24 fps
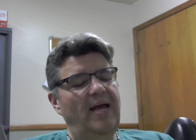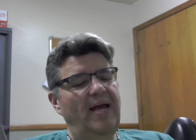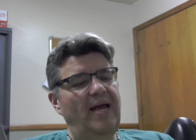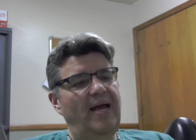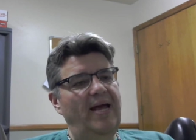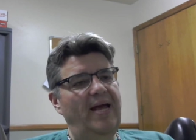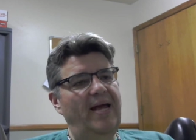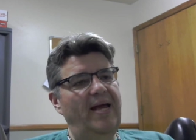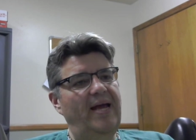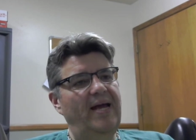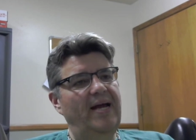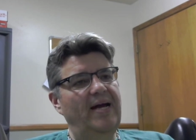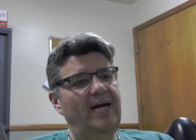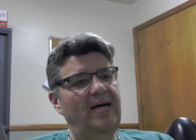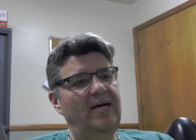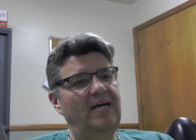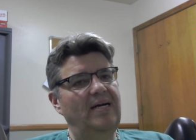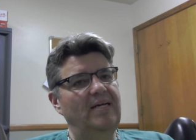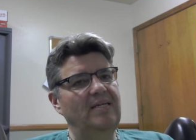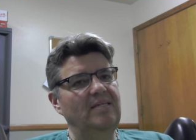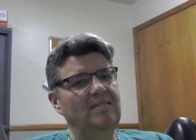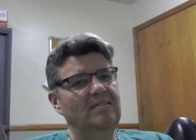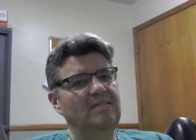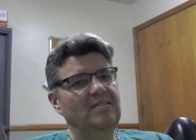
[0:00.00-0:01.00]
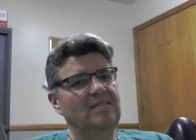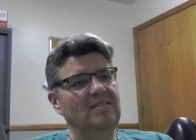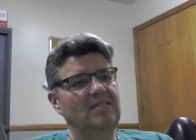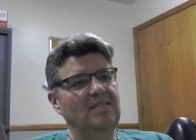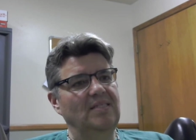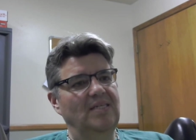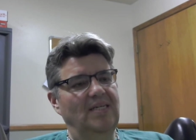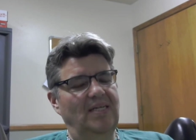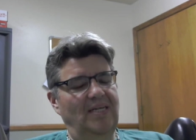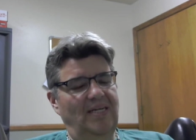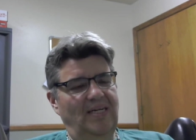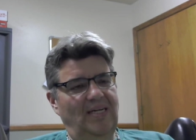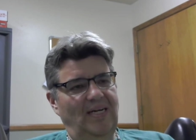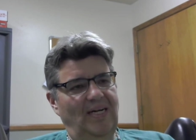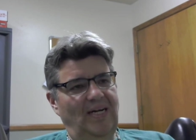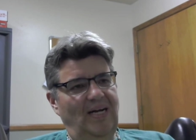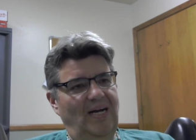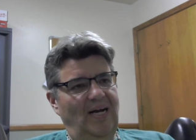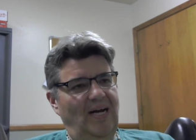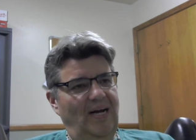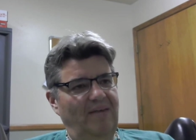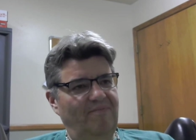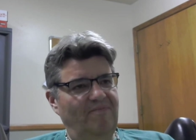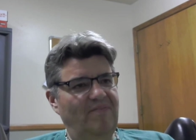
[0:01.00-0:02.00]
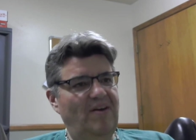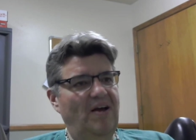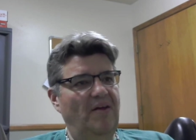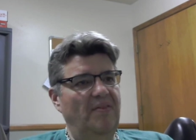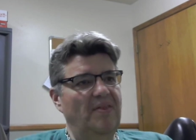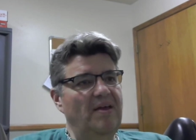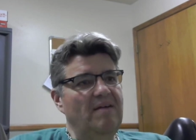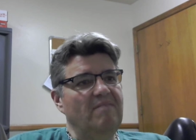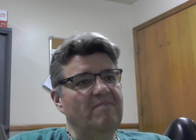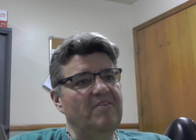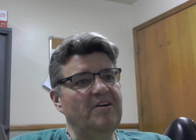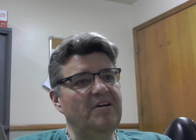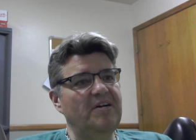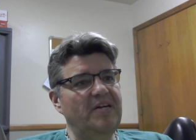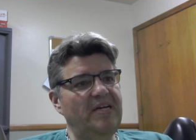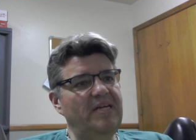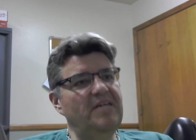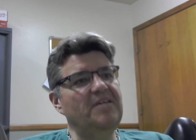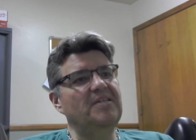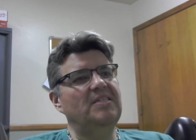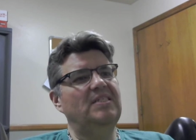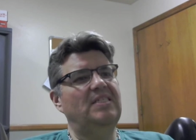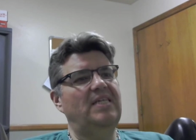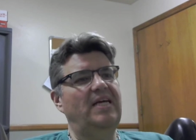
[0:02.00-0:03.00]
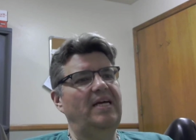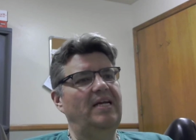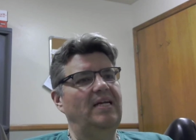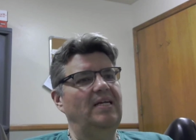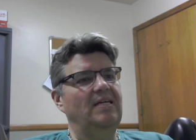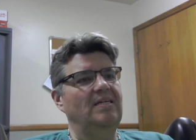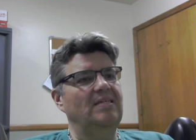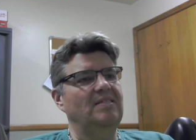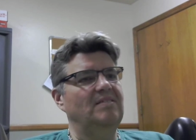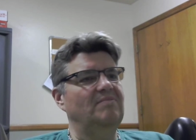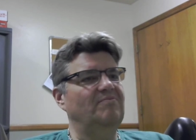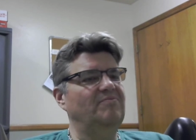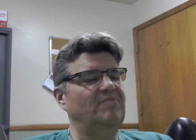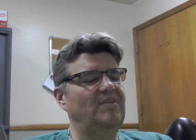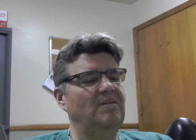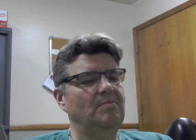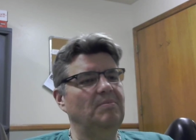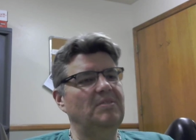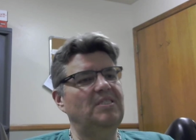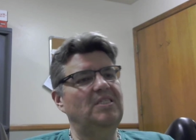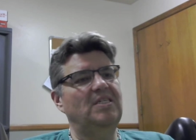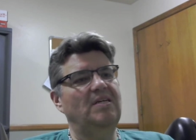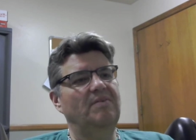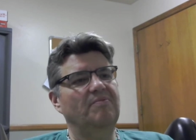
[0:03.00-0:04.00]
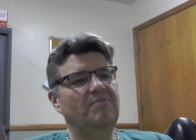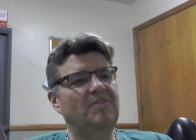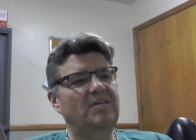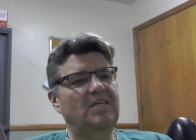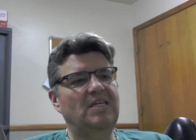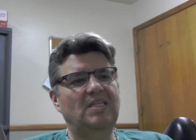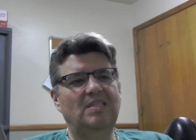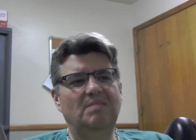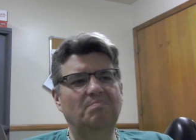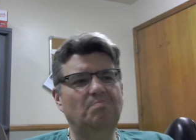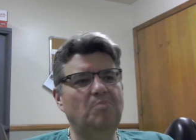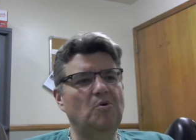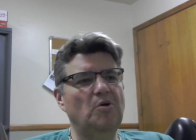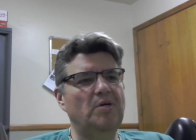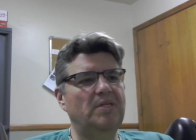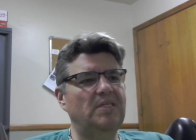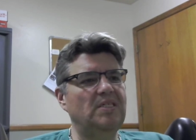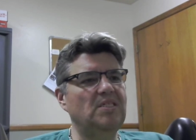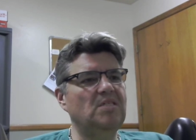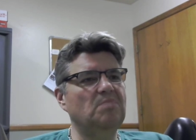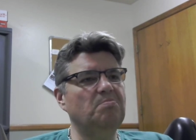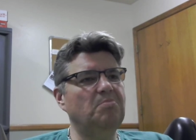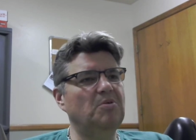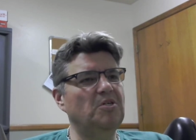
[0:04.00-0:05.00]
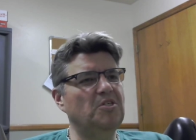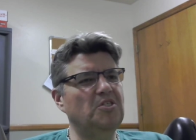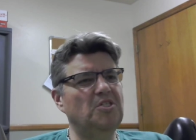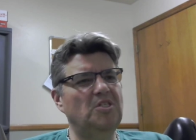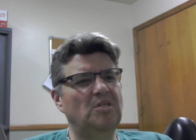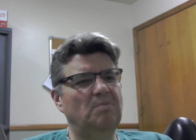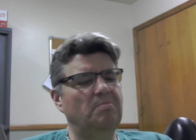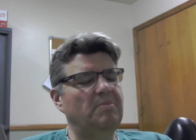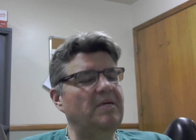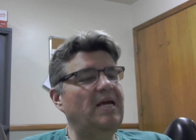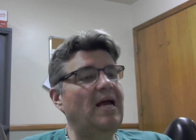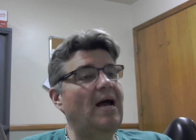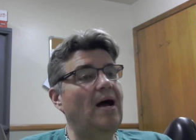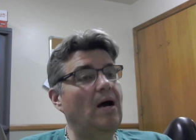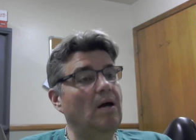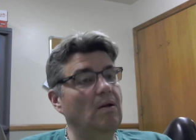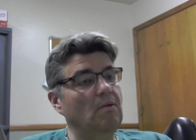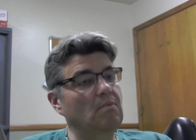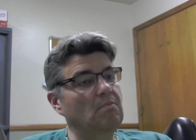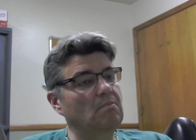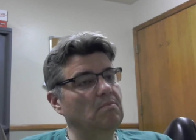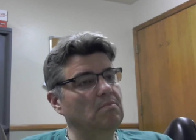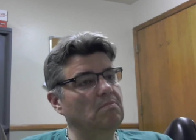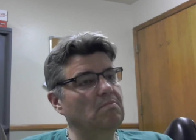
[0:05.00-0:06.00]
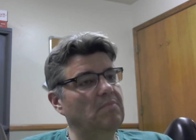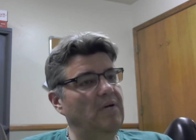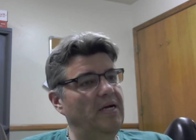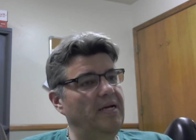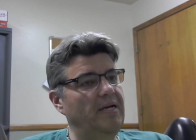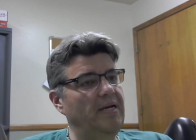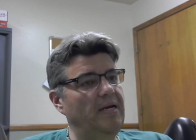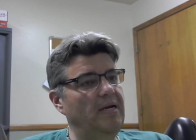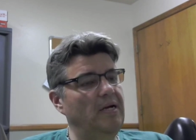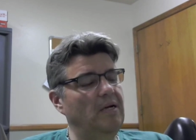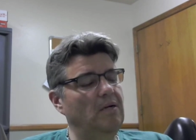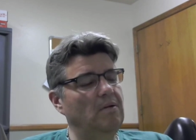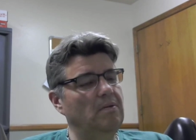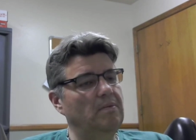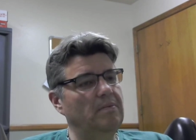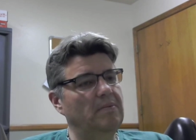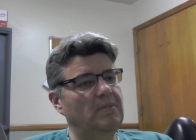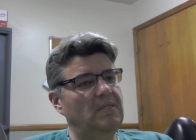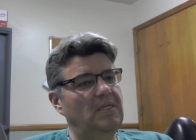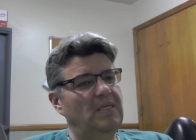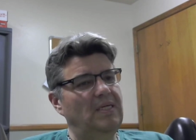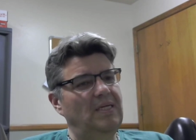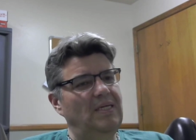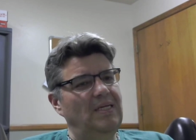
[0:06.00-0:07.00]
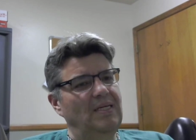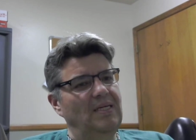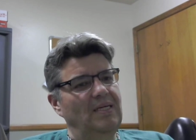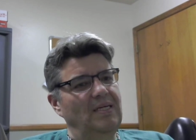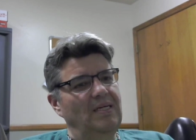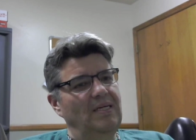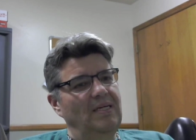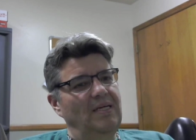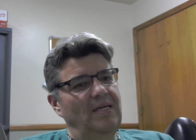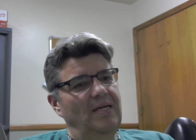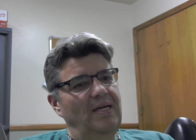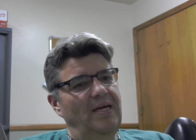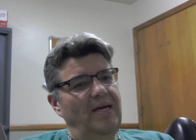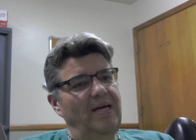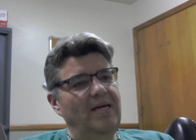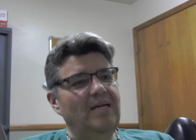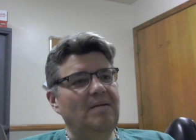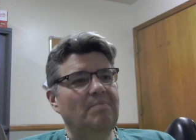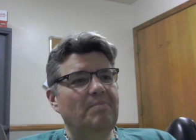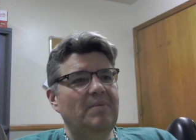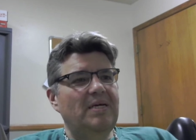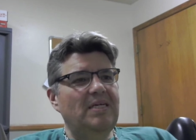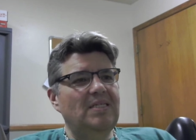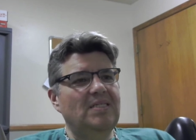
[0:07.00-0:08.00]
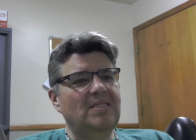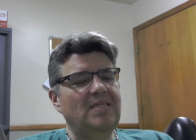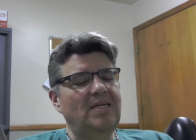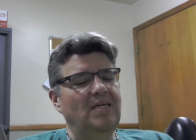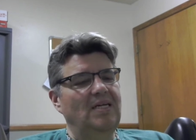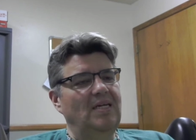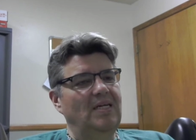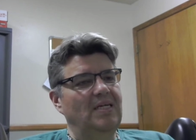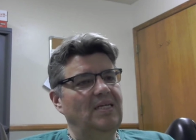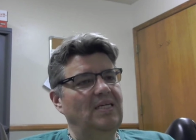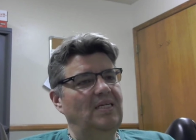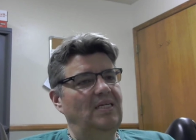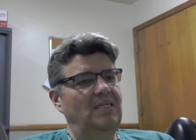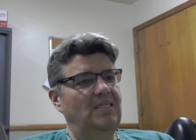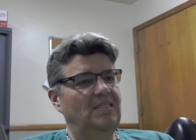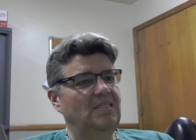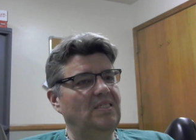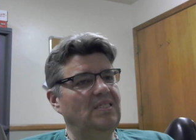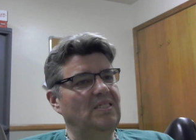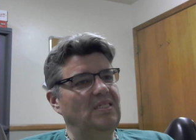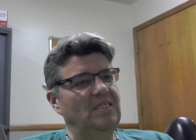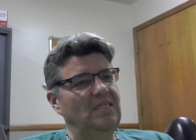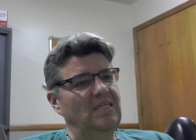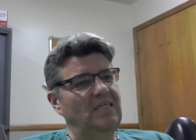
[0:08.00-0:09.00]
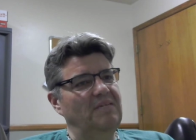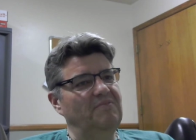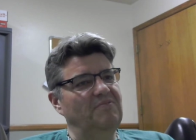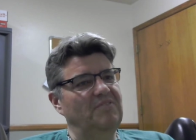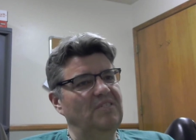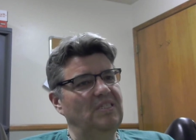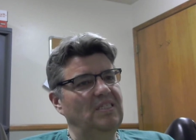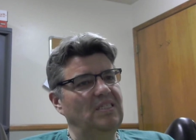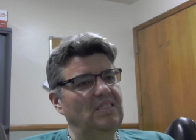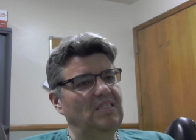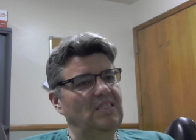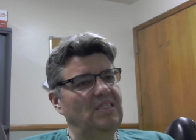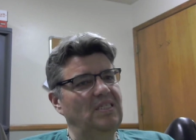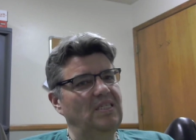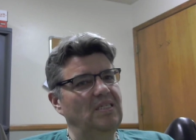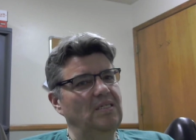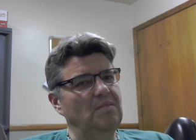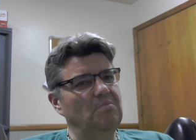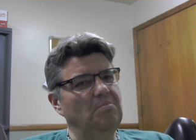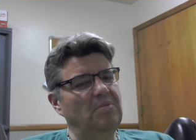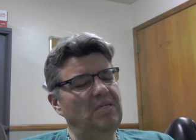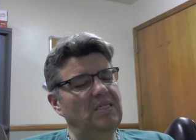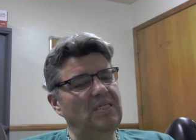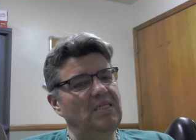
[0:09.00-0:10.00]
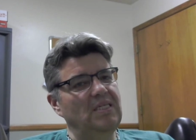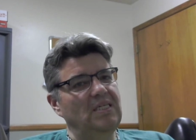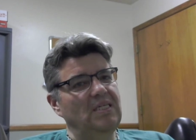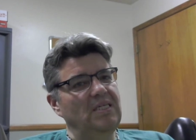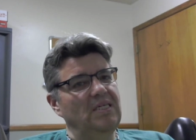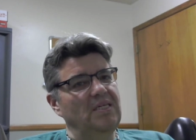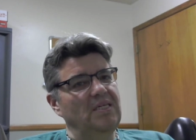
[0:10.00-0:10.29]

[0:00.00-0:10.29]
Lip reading: And I found that very irritating. I found myself thinking, boy, this book should be out by now. And it may sound like an insignificant deal, but